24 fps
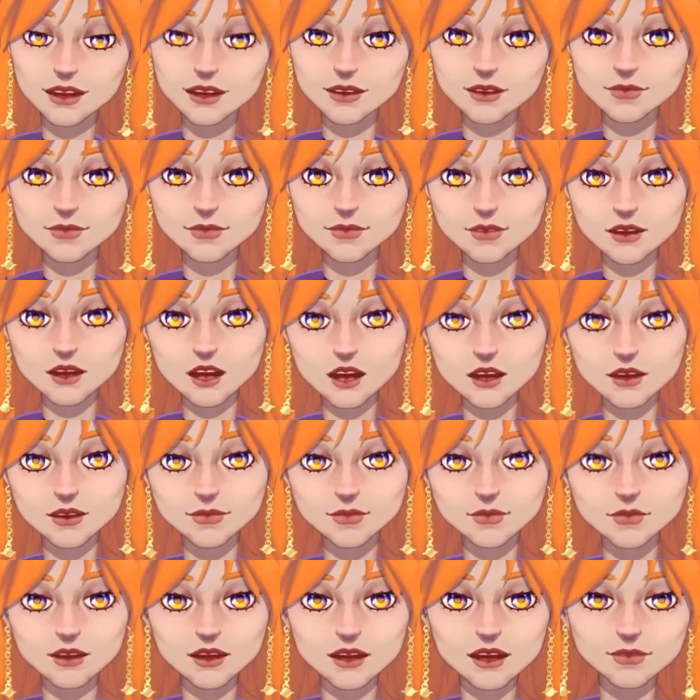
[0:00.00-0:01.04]
Of
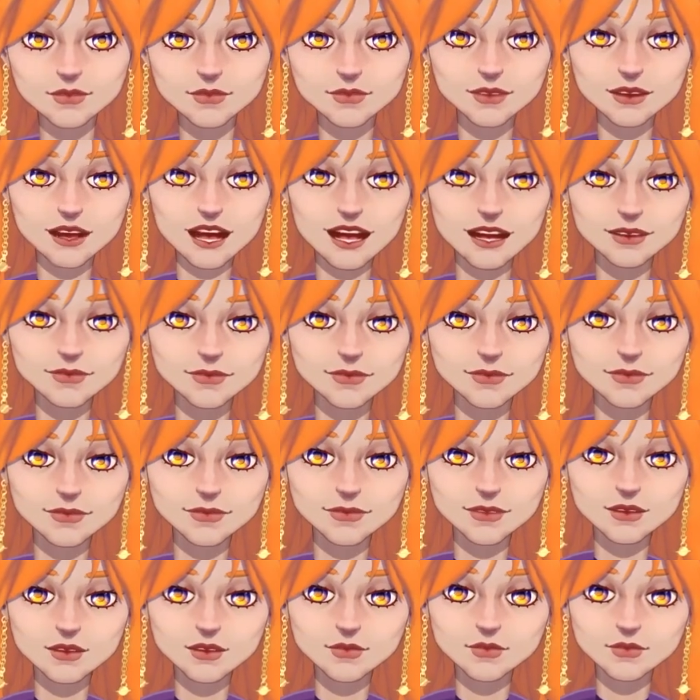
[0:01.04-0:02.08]
course, we offer guidance.
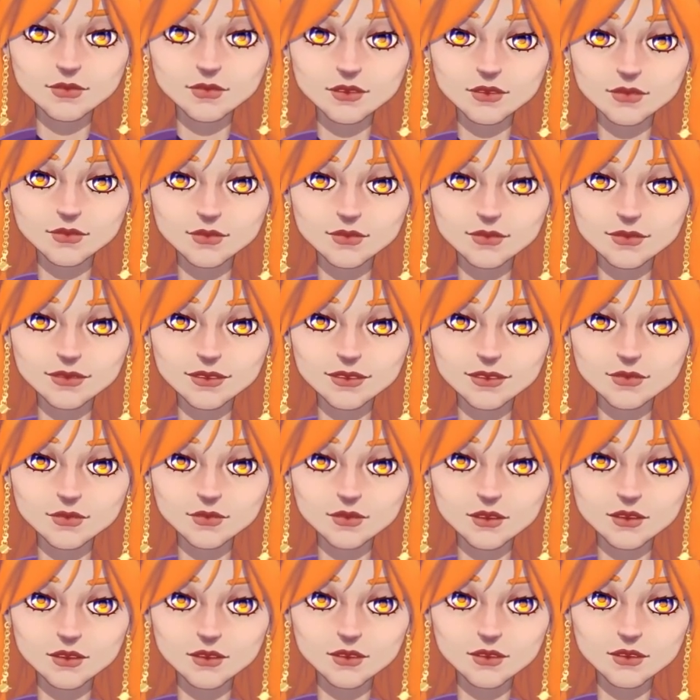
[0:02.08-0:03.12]
Take off one of these
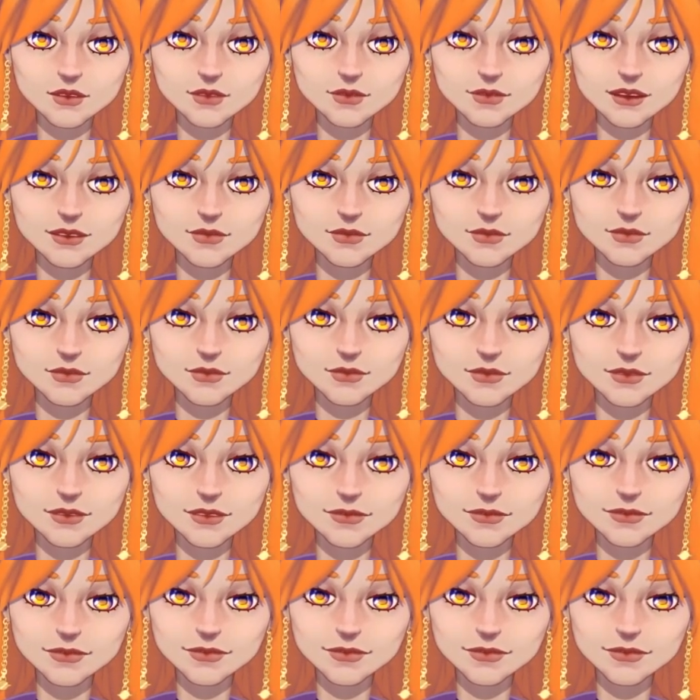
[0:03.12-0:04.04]
brochures as you leave.